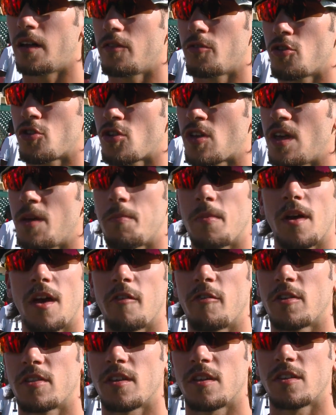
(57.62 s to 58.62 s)
Just keeping
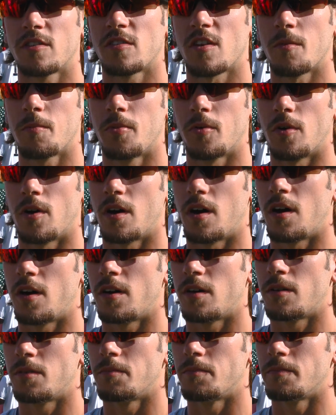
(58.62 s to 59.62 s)
everything
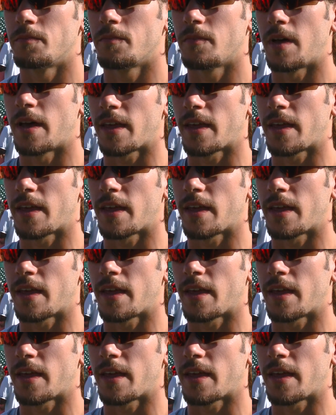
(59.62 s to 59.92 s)
simple.